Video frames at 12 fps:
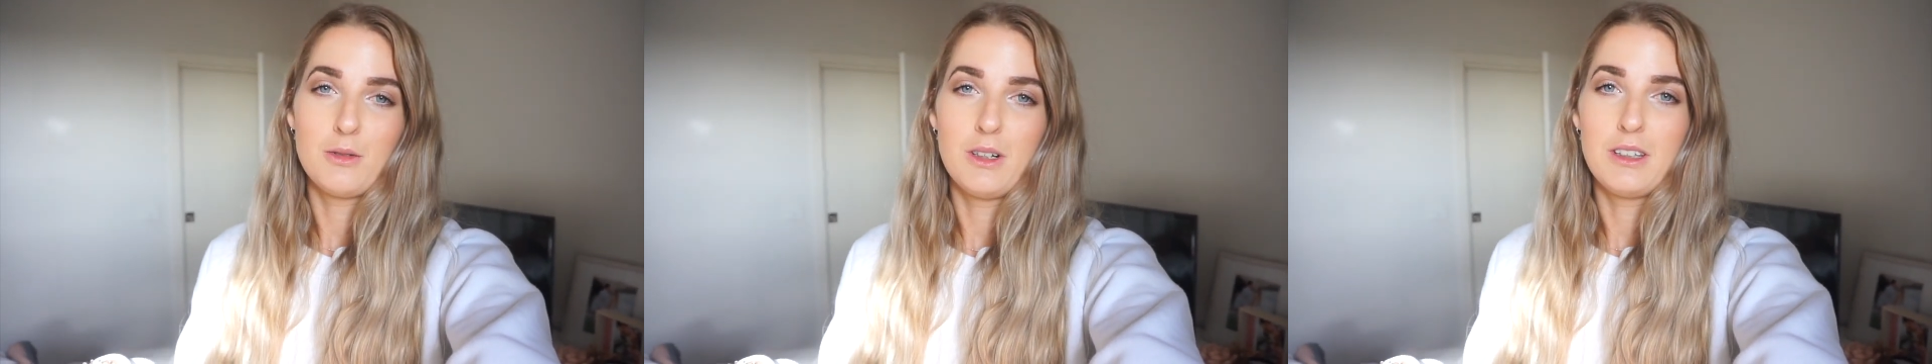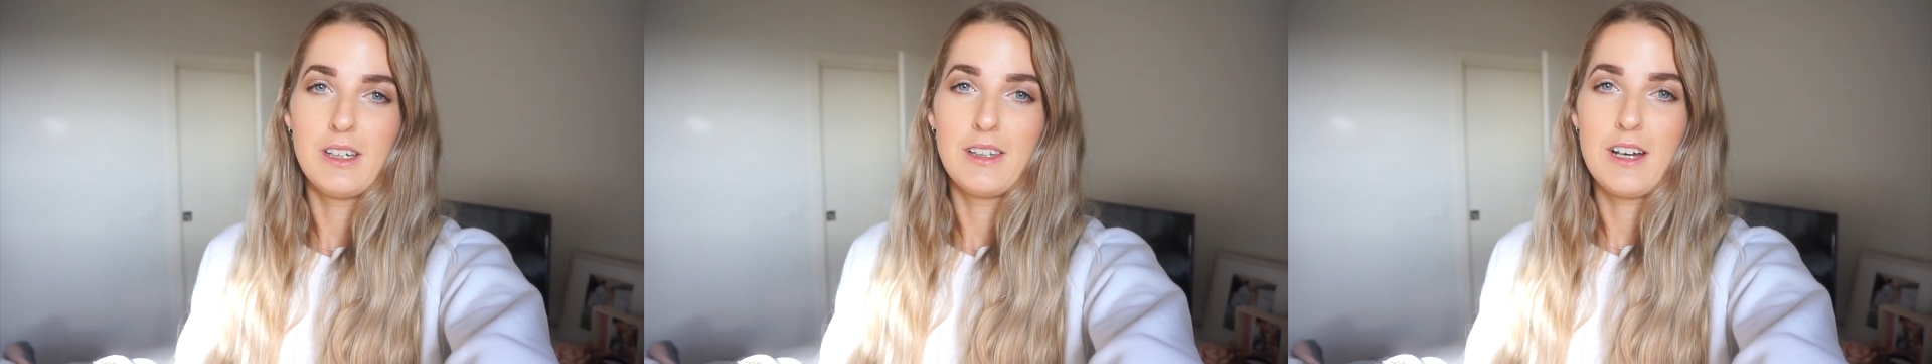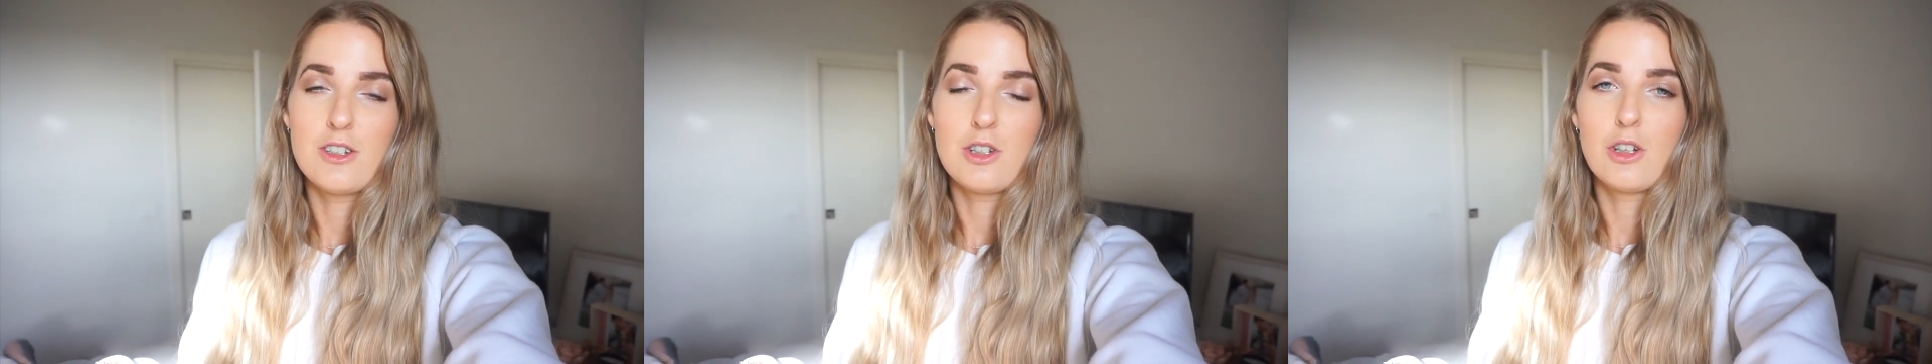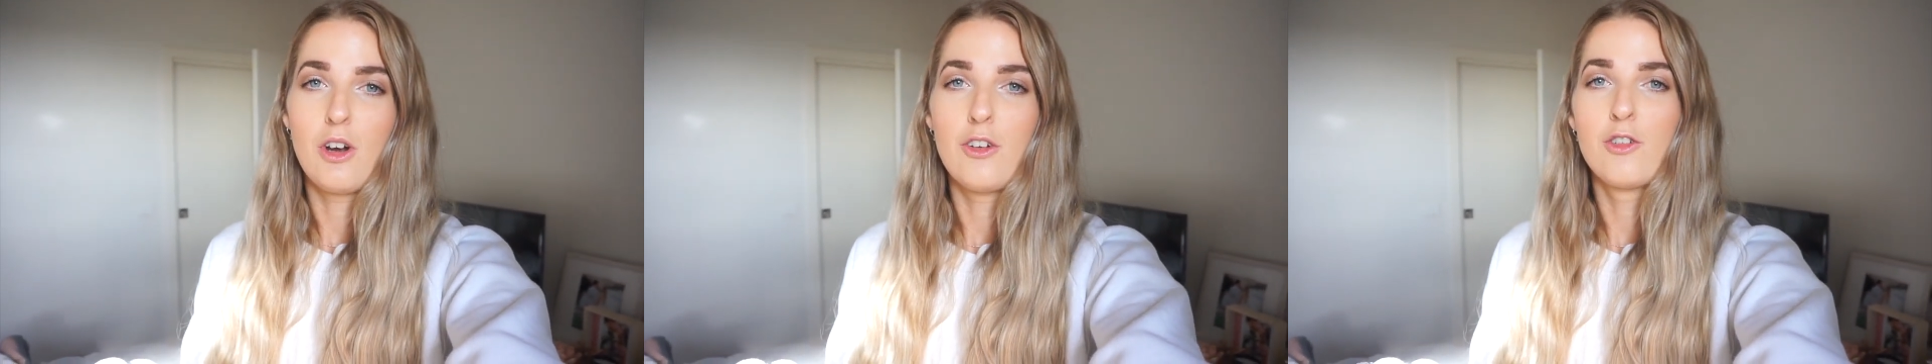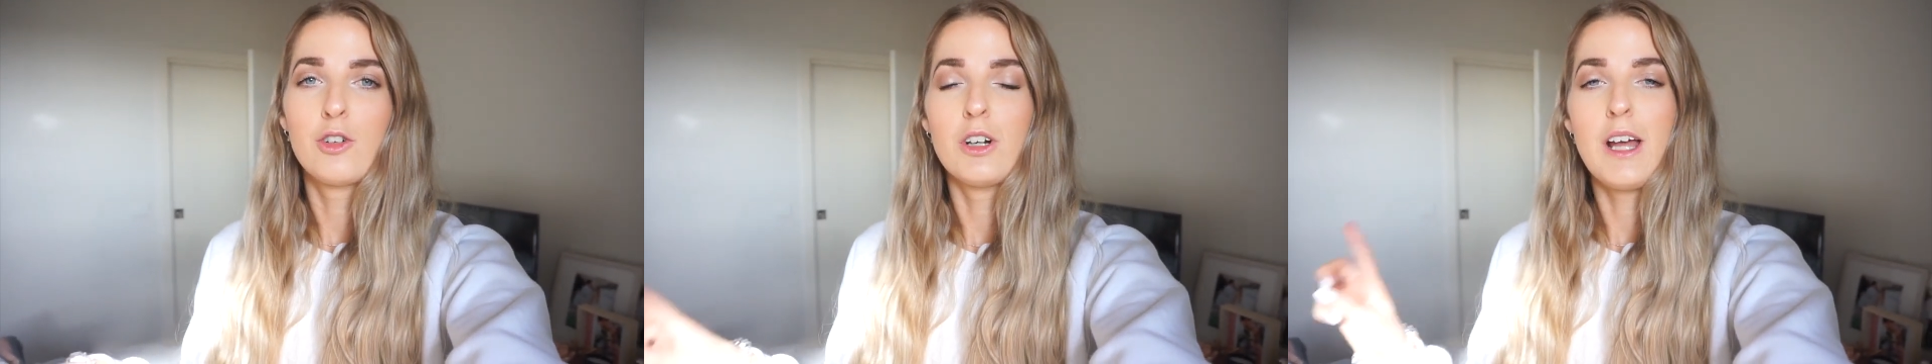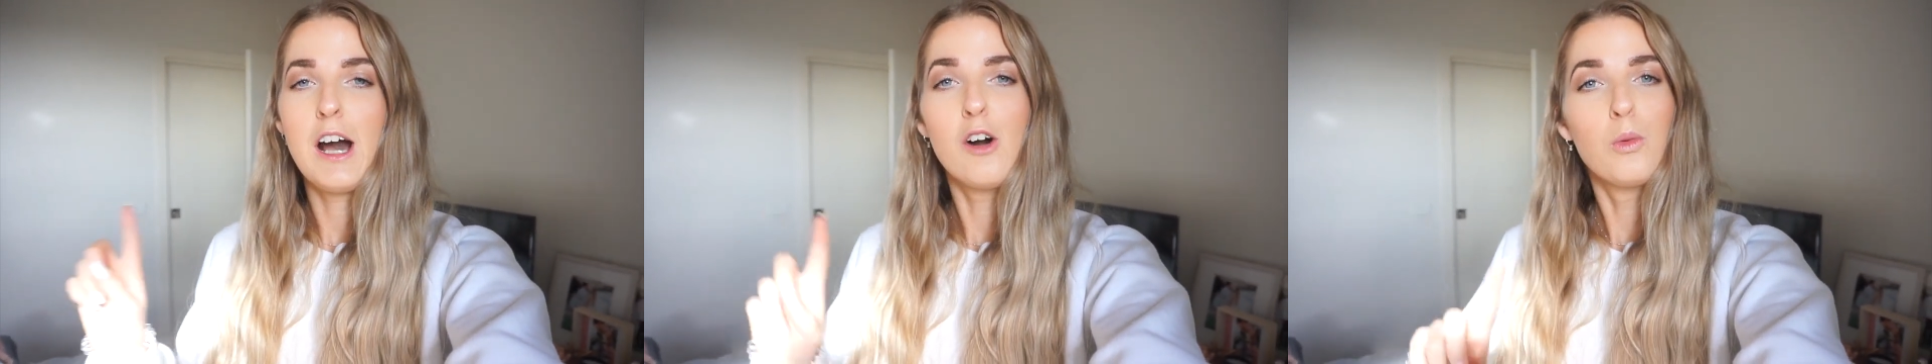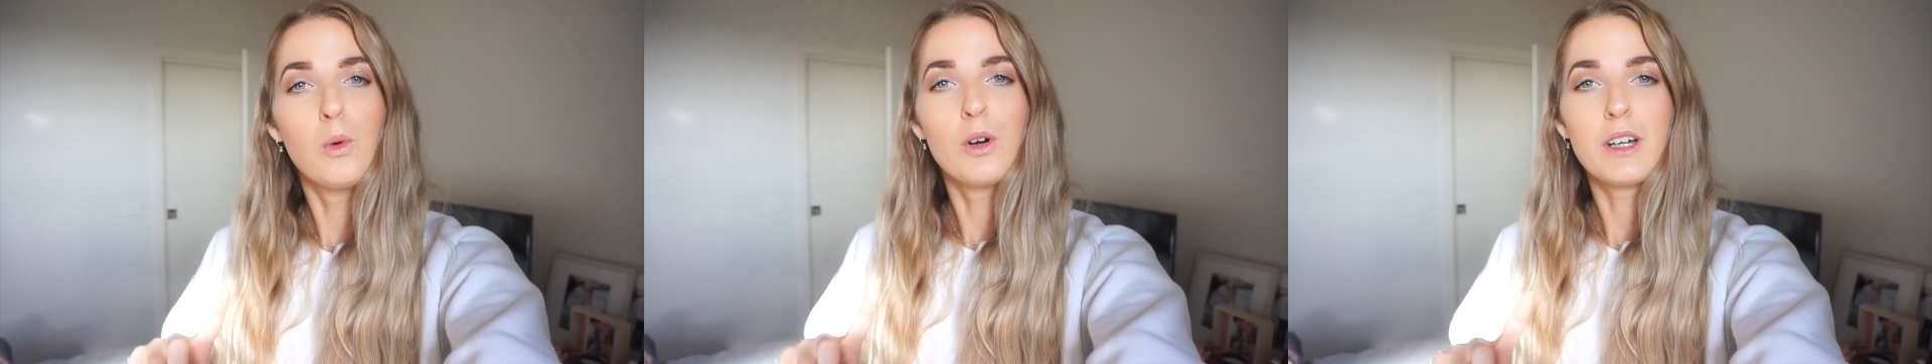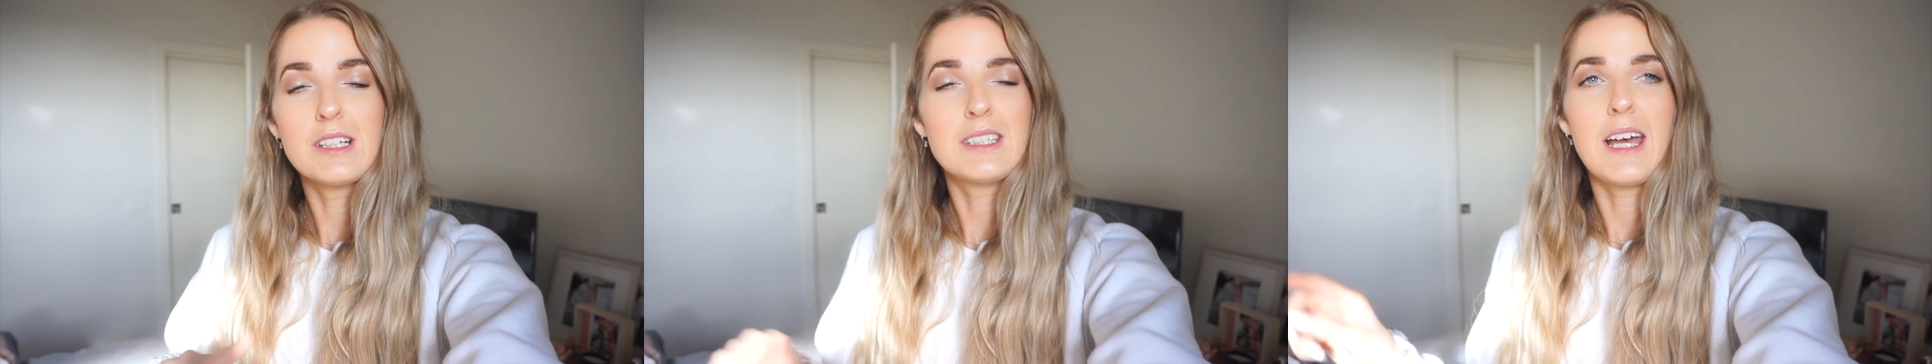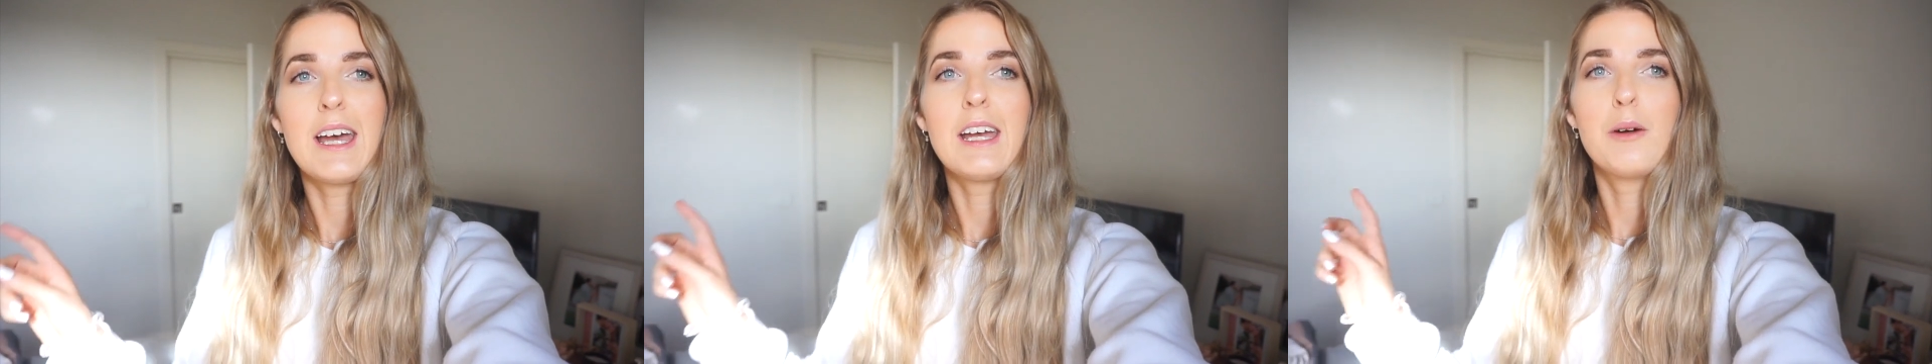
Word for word: We're only allowed to go for an hour walk a day,